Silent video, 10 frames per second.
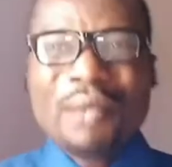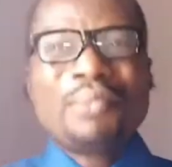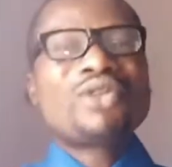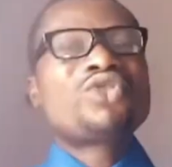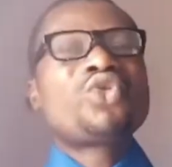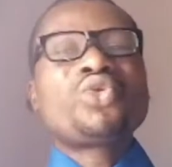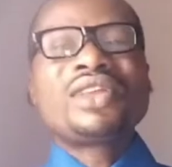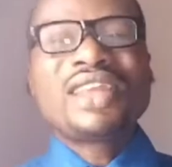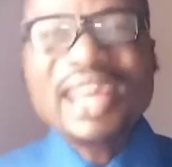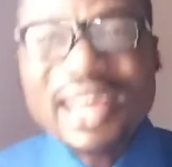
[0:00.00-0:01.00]
But
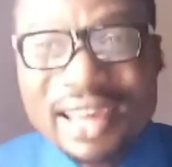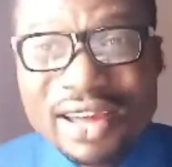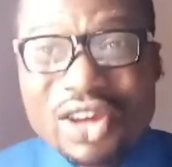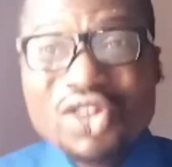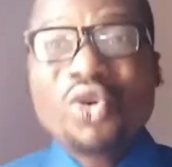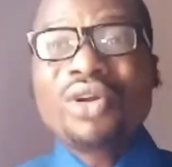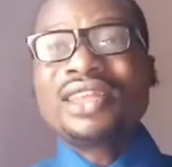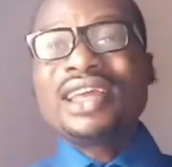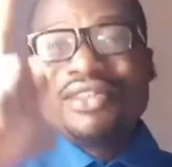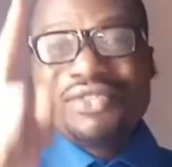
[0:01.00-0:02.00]
today, your
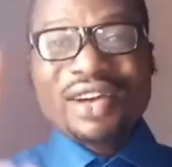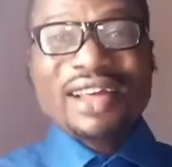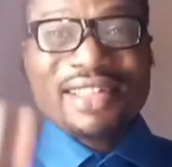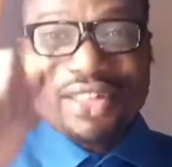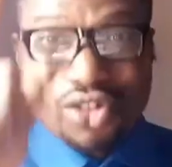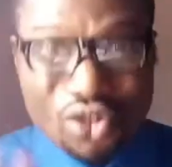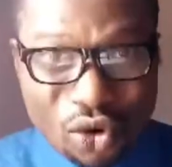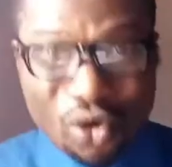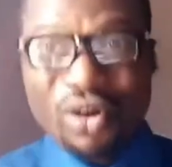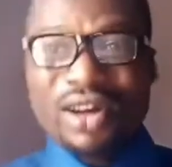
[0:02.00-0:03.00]
deliverance is
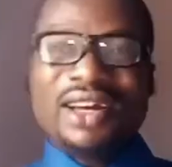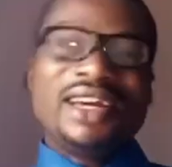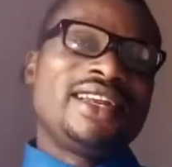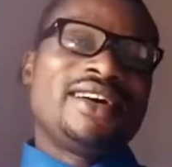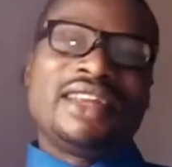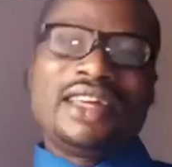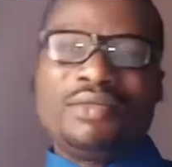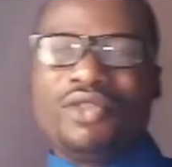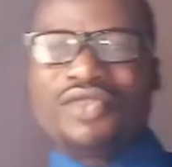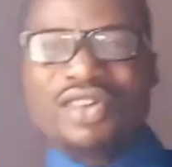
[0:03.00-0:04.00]
sure. In the name
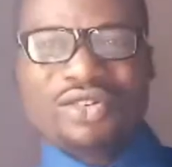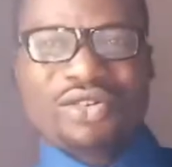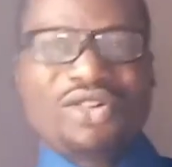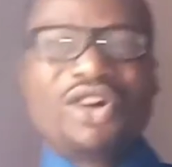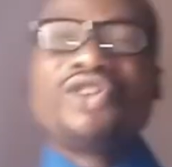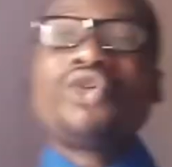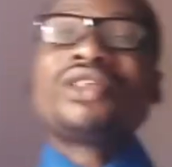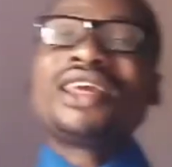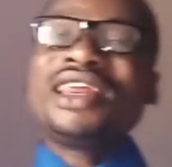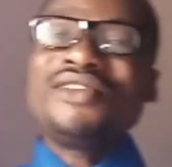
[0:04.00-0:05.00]
of Jesus. Your
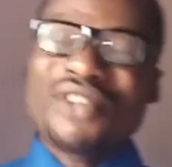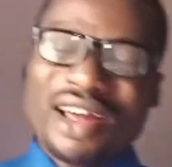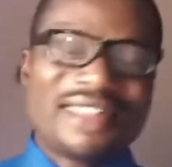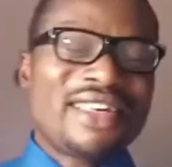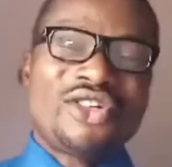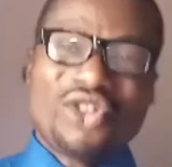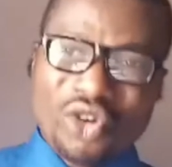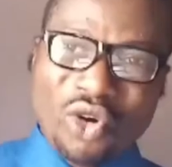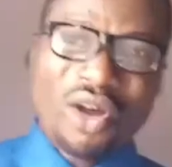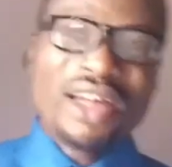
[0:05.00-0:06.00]
deliverance is
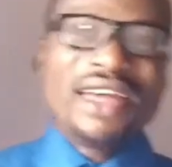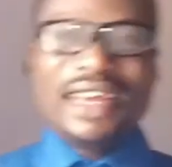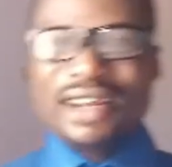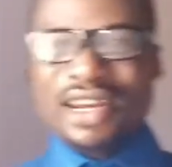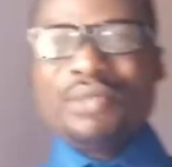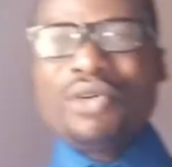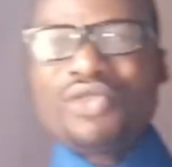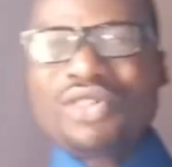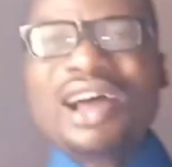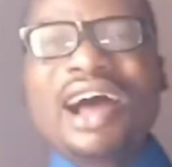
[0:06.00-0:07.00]
sure in the name of
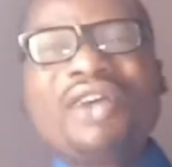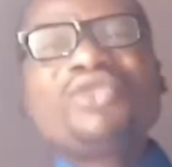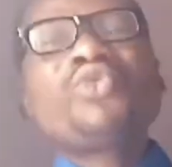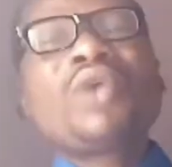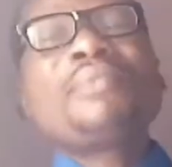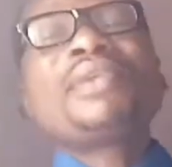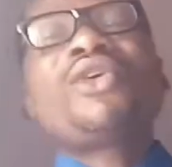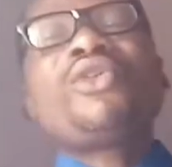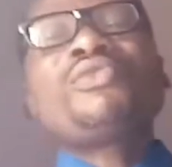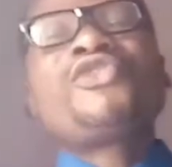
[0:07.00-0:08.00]
Jesus. Now, how do I
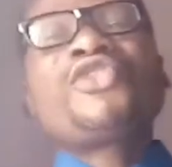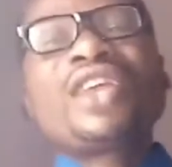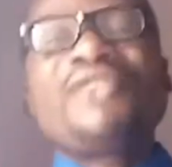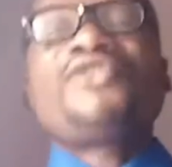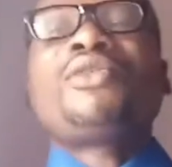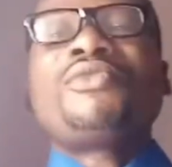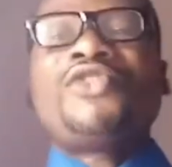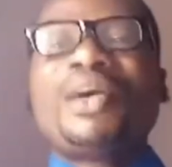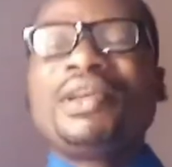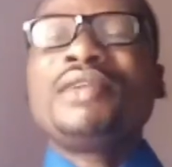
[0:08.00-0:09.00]
become free from
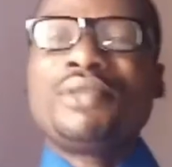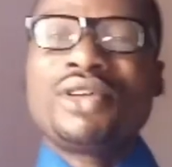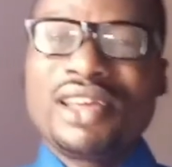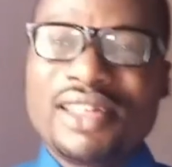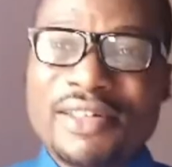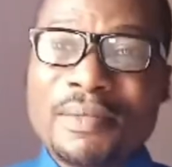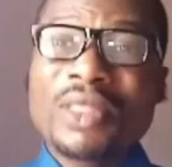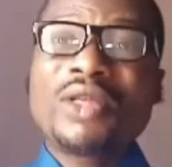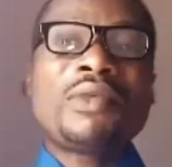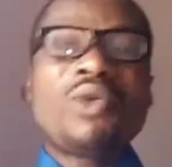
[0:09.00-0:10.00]
family bondage?
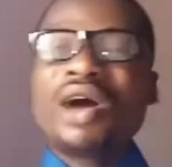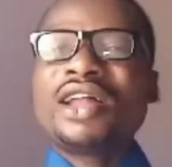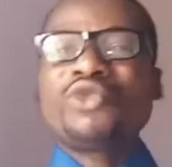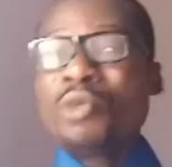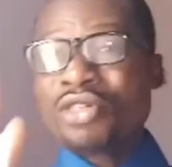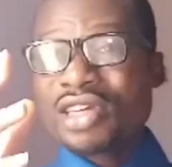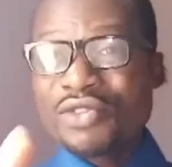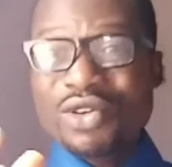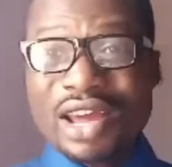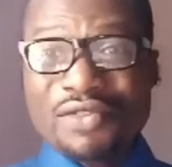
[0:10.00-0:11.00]
Number one, you must give
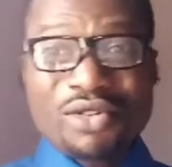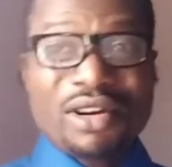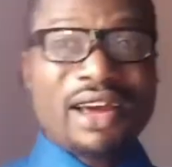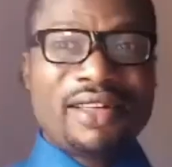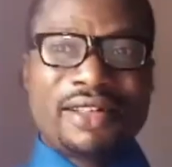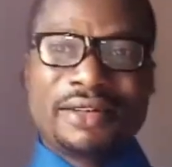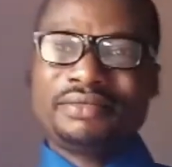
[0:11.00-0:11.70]
your life to Christ.